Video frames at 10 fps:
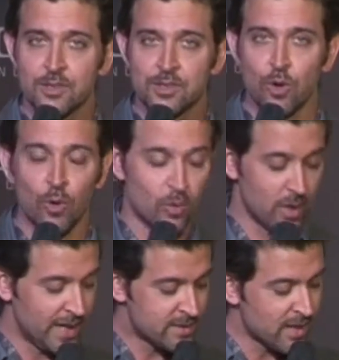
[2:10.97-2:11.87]
So
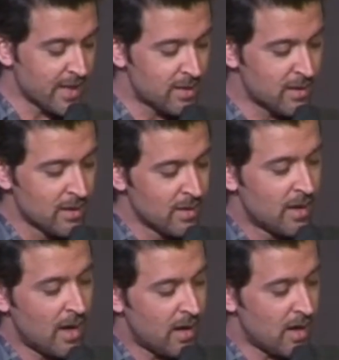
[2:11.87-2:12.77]
it's like
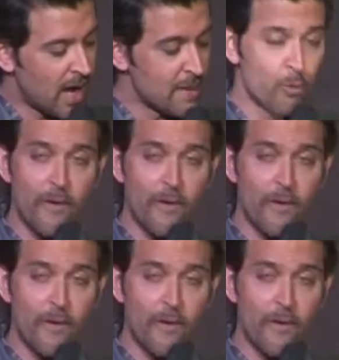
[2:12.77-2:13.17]
I'm